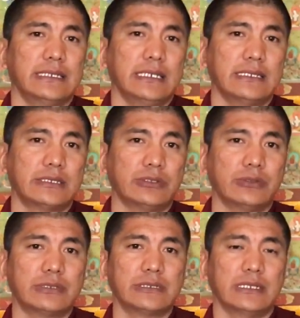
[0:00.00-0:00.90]
it's
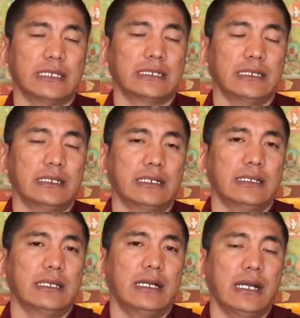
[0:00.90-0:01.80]
not like a
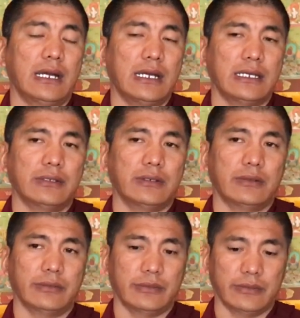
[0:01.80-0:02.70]
I,
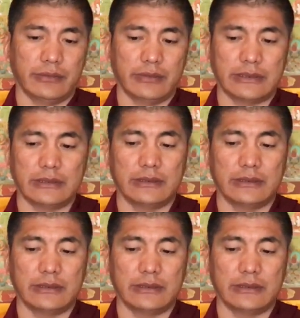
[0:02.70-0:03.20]
or what